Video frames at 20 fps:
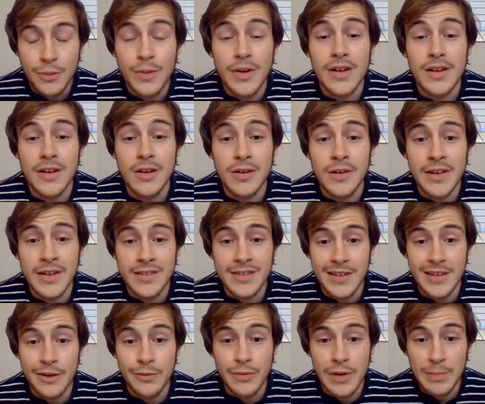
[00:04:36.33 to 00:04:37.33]
We're going
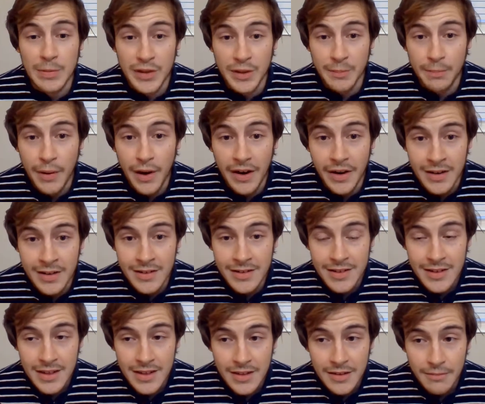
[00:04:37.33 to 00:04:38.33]
to get rippled apart
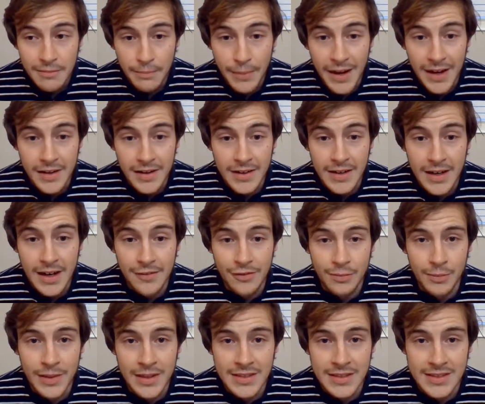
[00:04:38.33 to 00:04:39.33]
by our
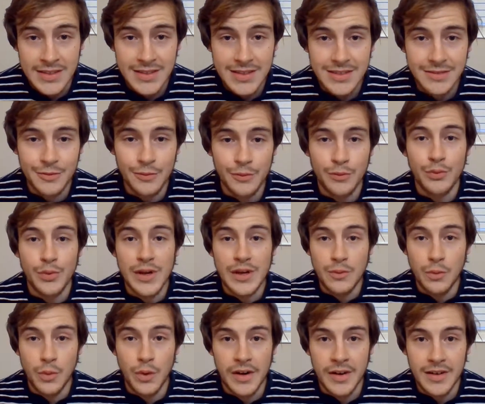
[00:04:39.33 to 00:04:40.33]
government's
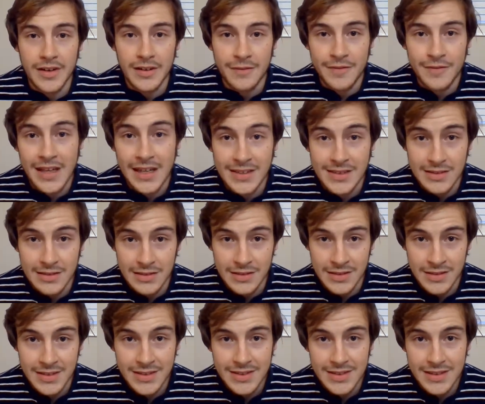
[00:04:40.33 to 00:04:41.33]
rework of
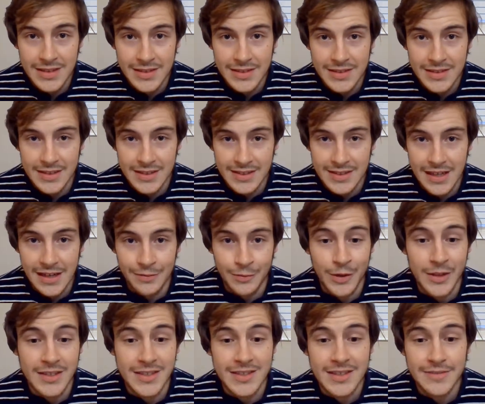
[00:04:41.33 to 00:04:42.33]
Tesla's
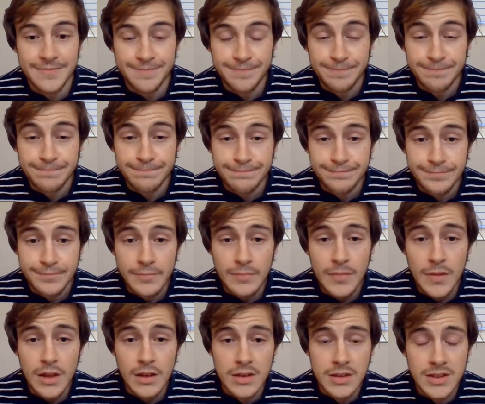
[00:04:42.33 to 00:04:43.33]
discoveries.
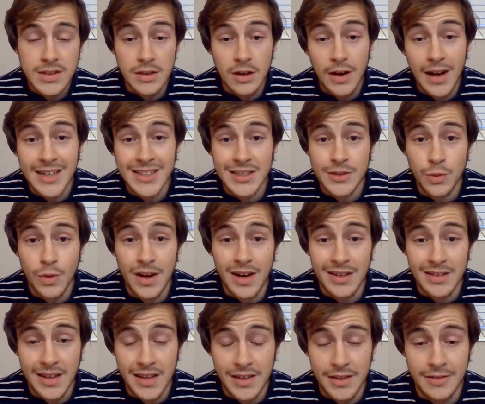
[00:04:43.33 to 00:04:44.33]
So I just
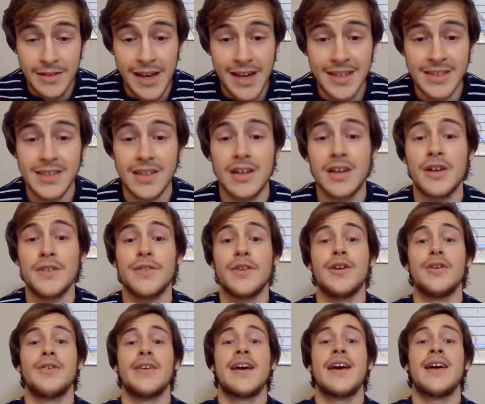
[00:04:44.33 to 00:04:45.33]
want to let you guys all
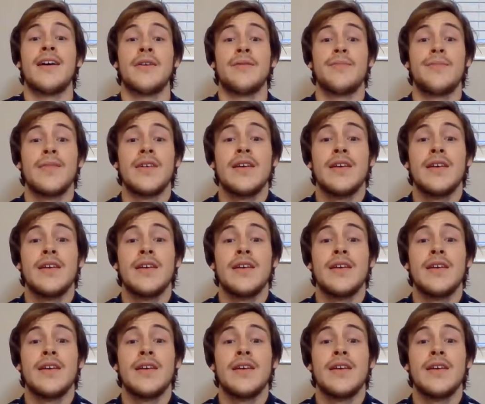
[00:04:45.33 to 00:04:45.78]
know now